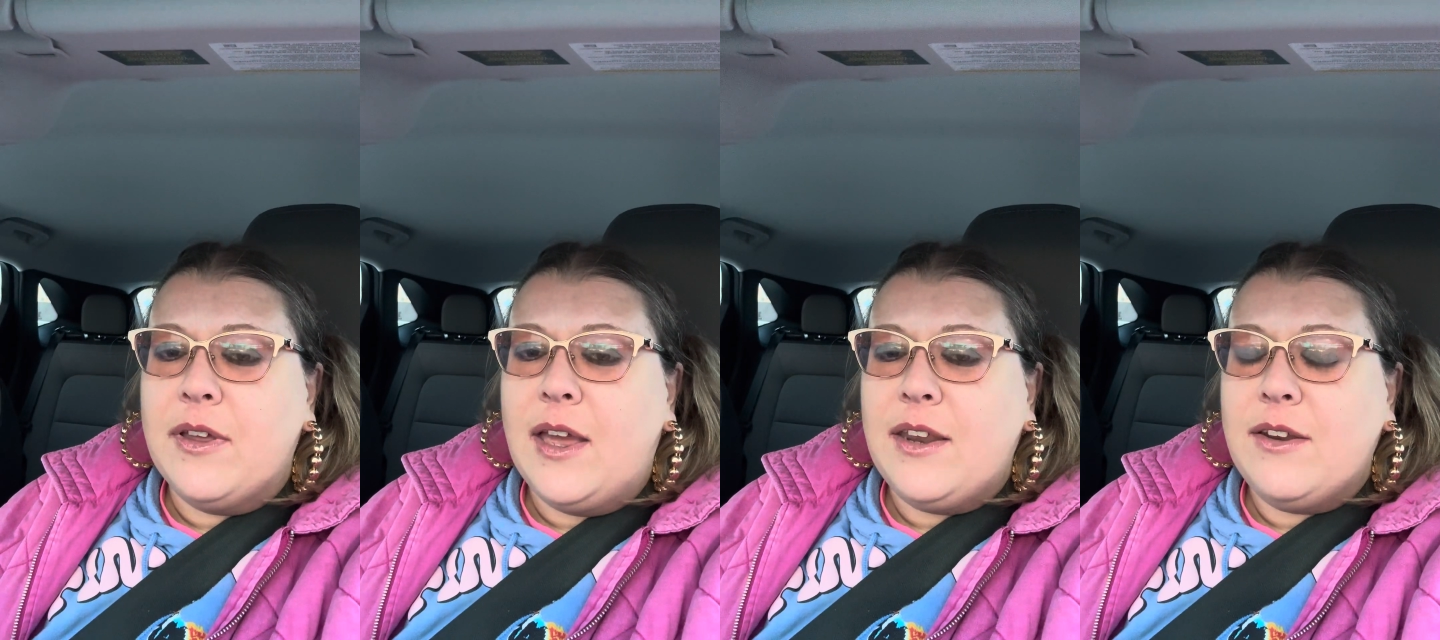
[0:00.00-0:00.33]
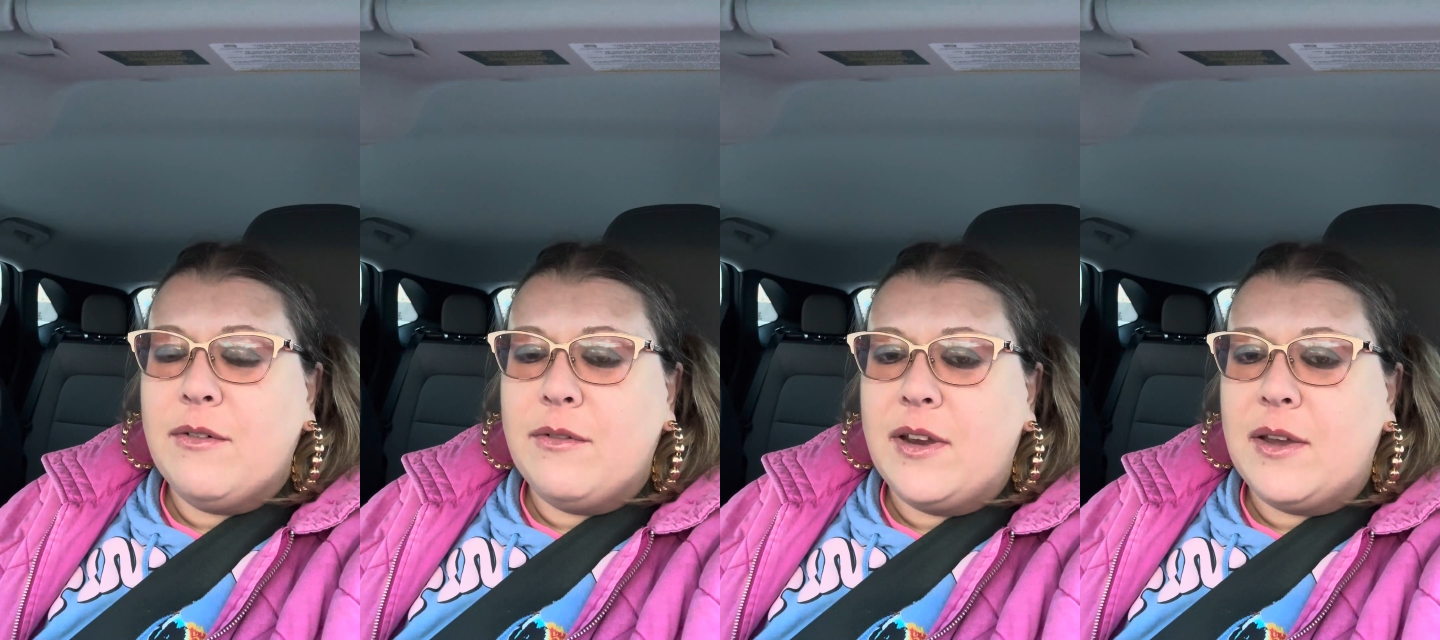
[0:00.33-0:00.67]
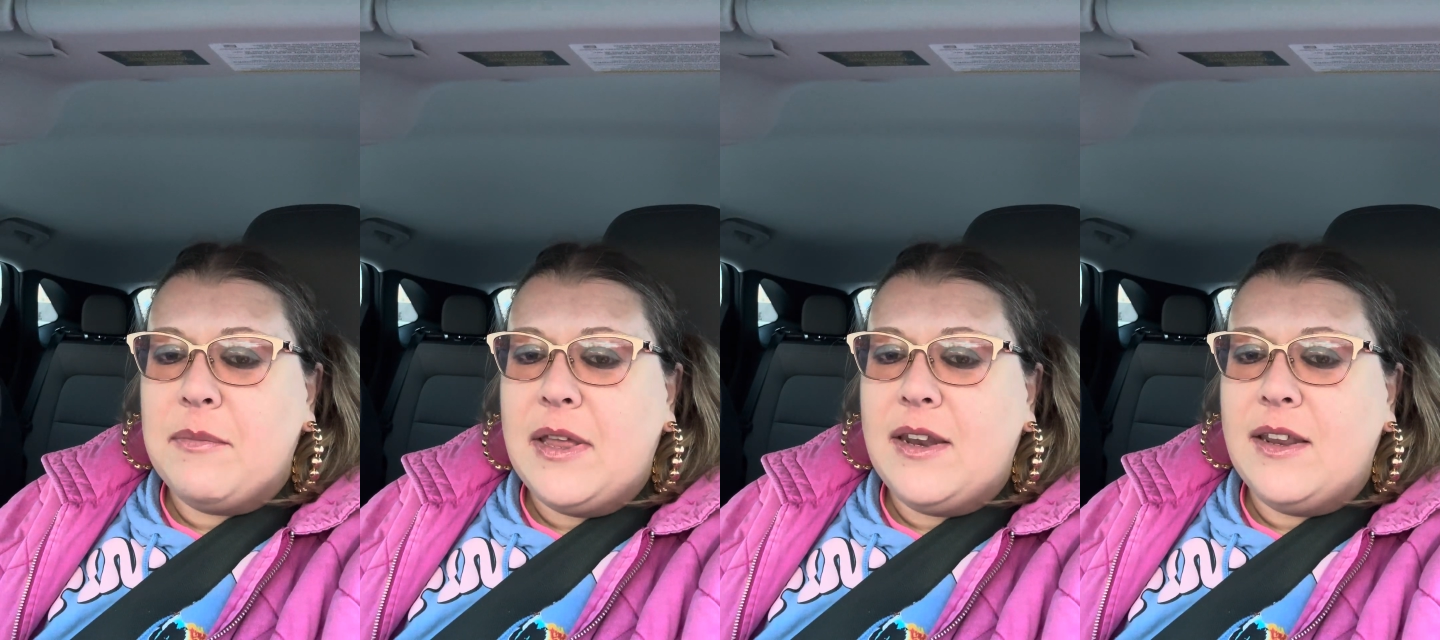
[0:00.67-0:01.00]
I don't
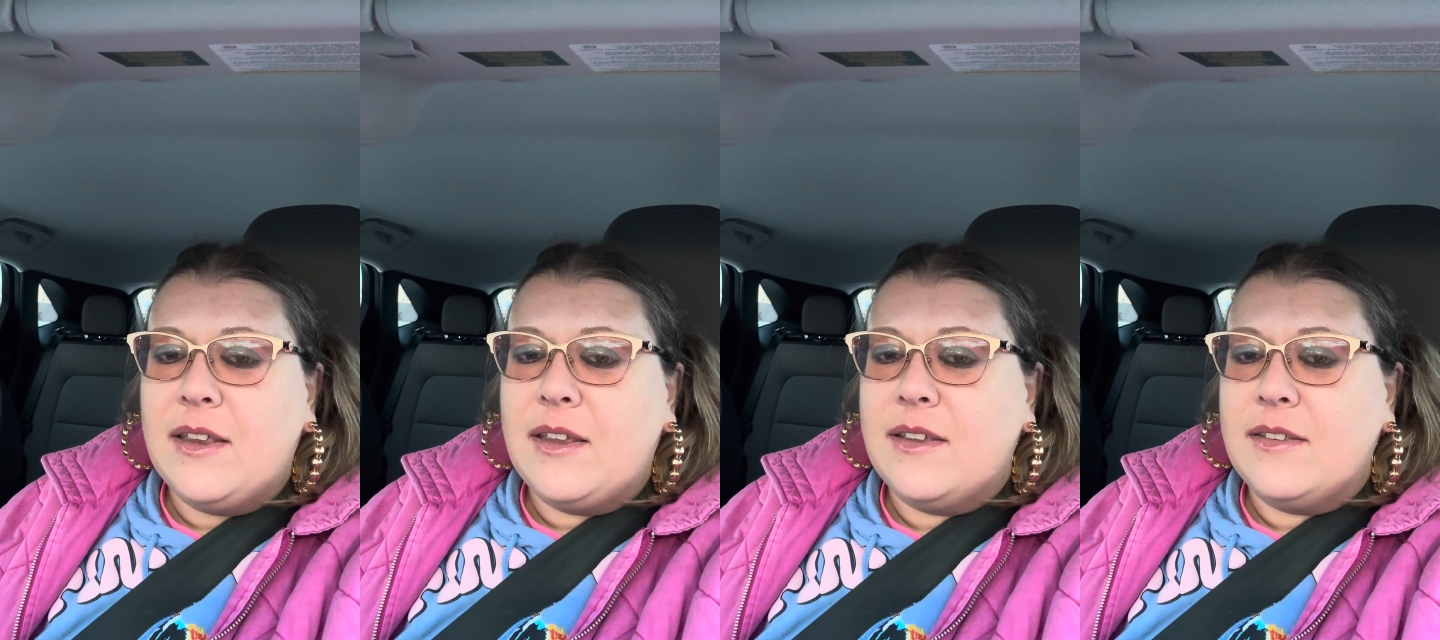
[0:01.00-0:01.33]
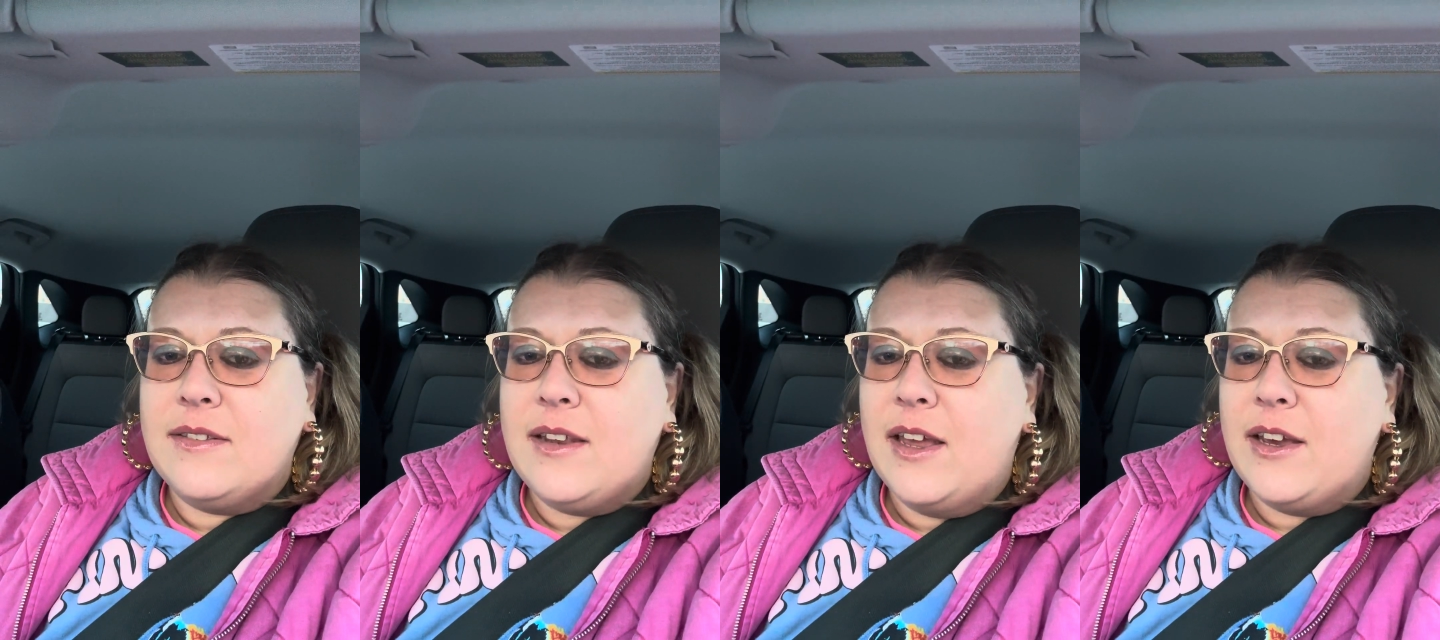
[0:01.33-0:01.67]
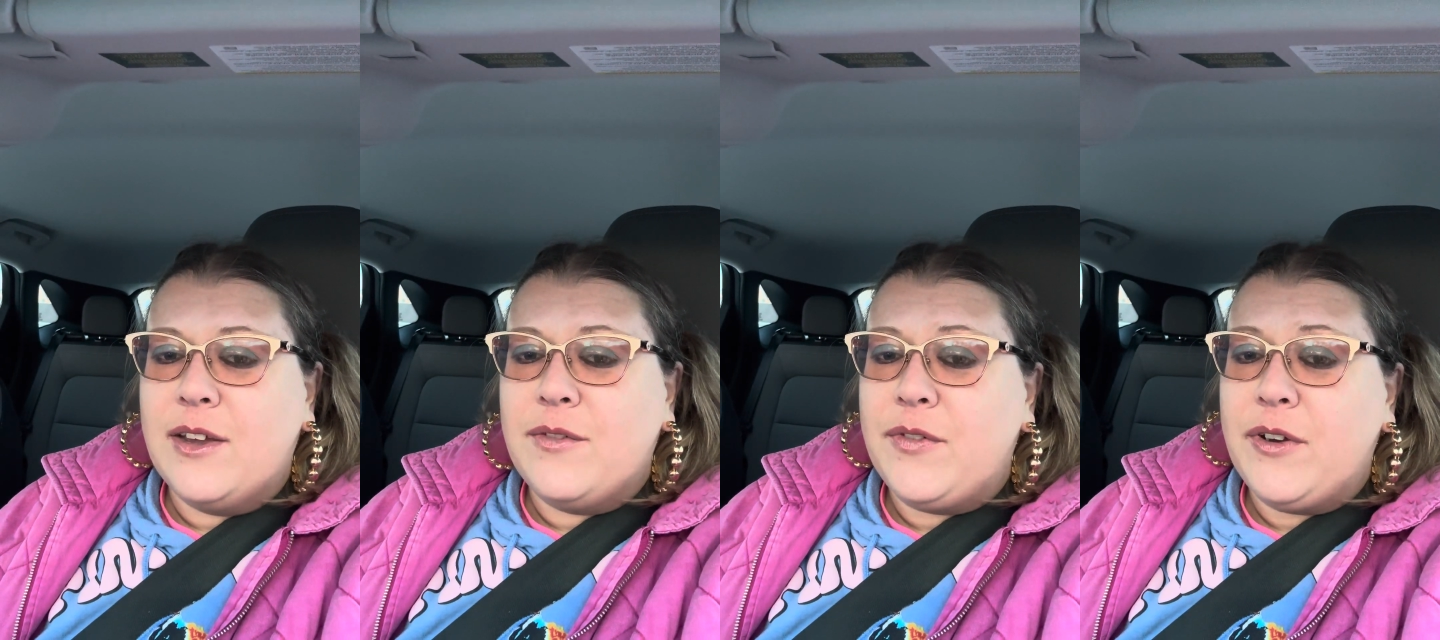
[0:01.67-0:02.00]
recommend it because it's not
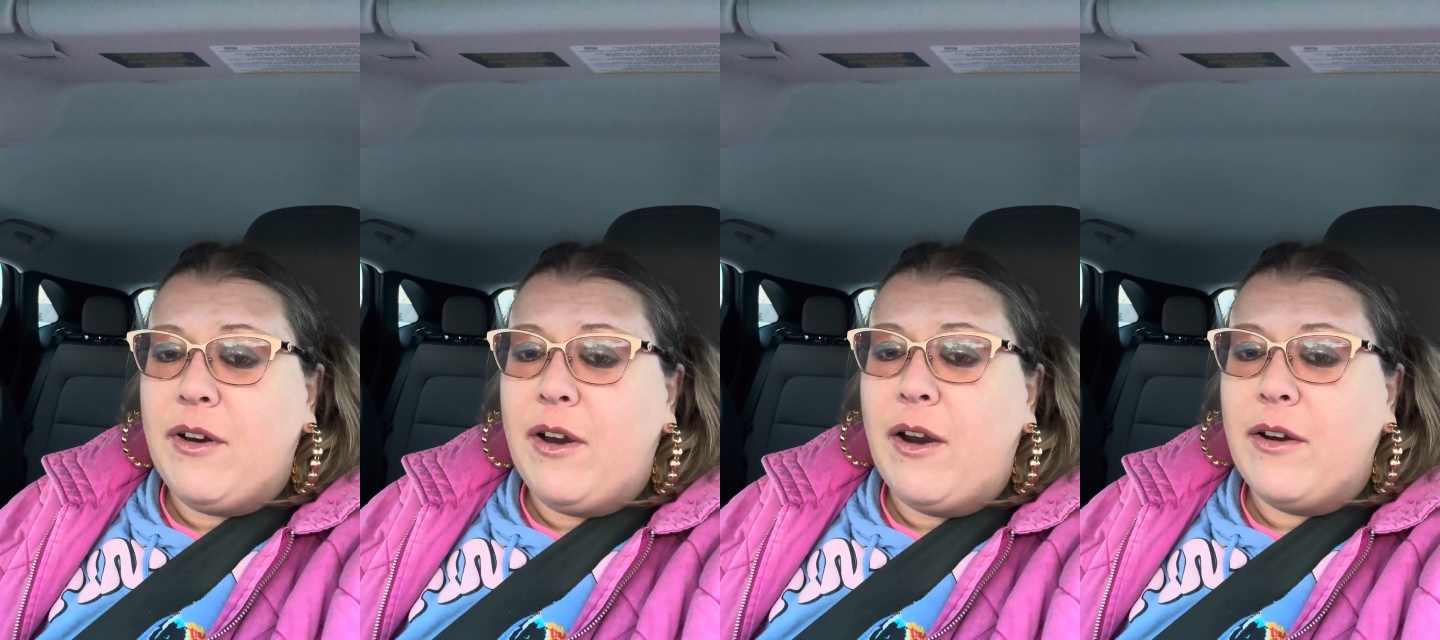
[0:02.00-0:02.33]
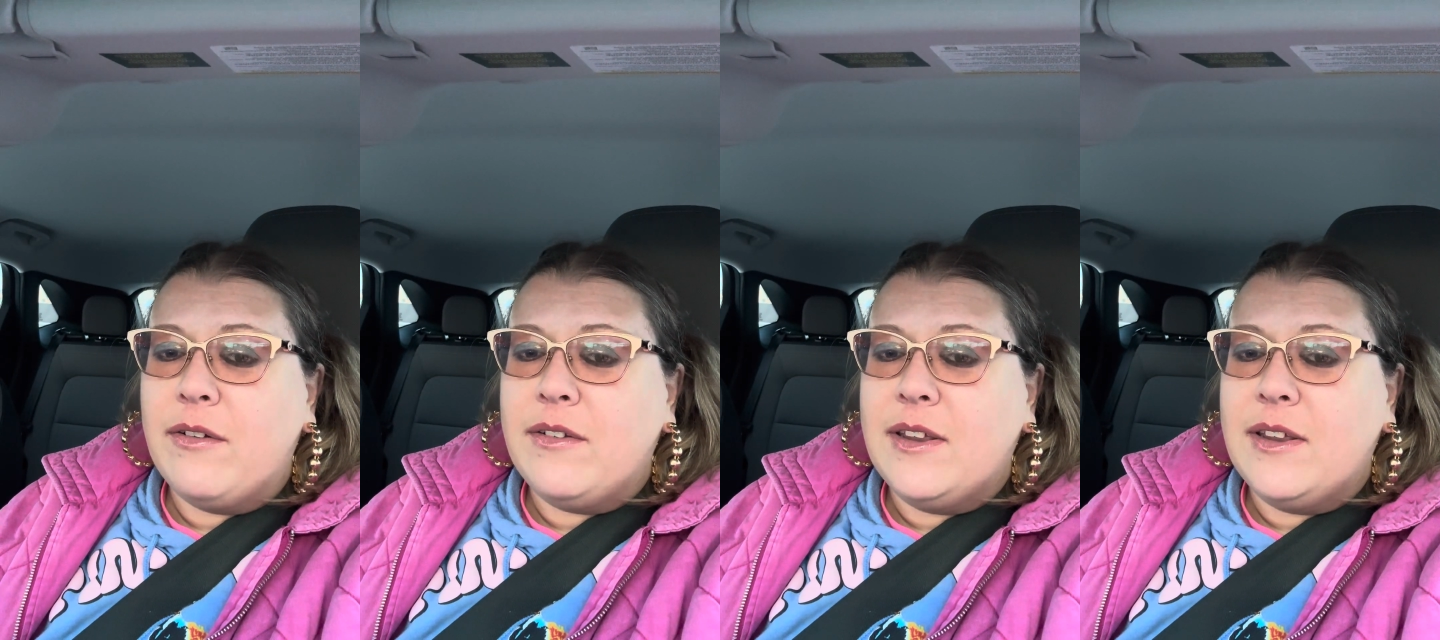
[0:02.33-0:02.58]
good for your heart.